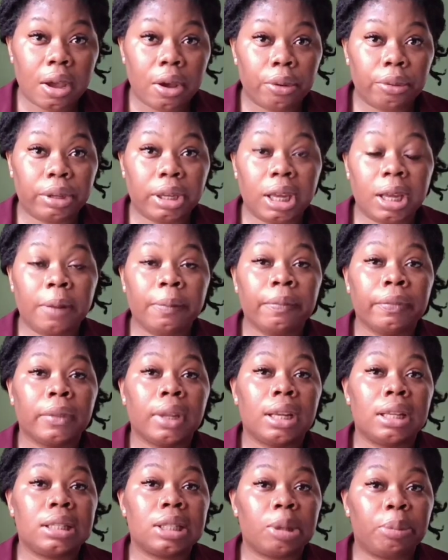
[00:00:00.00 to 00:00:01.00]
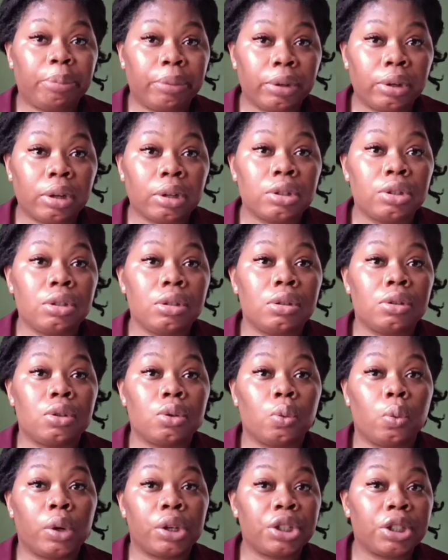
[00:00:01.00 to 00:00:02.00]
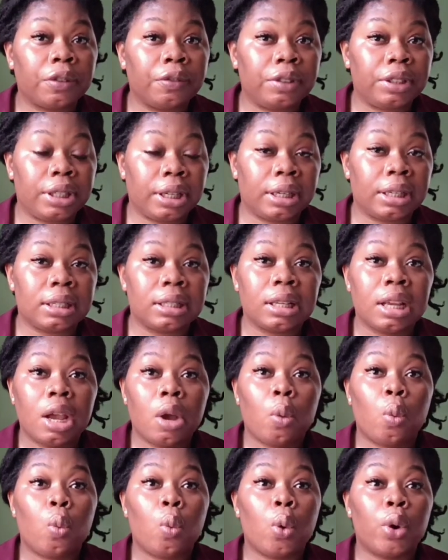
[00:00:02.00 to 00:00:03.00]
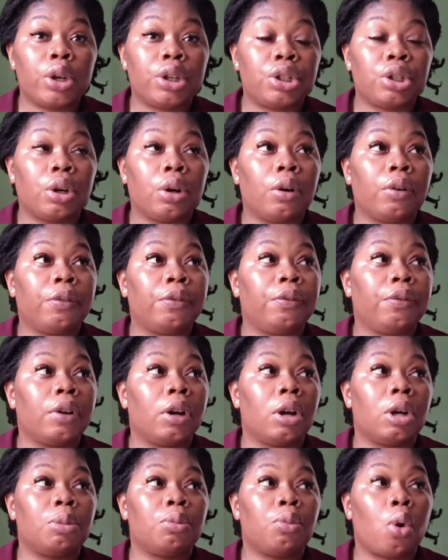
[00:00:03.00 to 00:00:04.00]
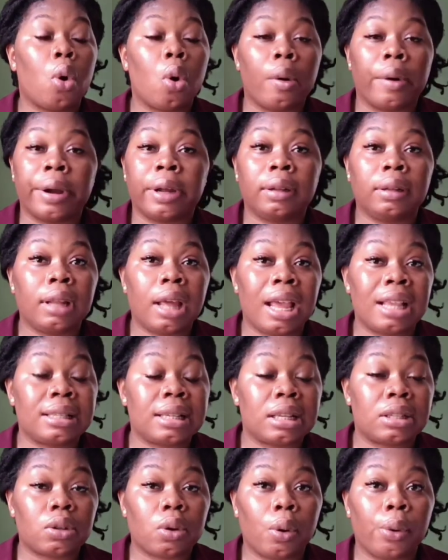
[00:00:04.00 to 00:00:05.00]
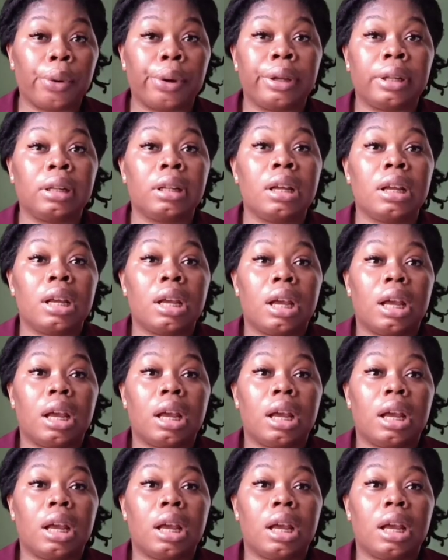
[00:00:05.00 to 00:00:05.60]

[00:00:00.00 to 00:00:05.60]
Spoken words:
Okay, it's a product you use to wash off dirt, wash off oil, excess oil,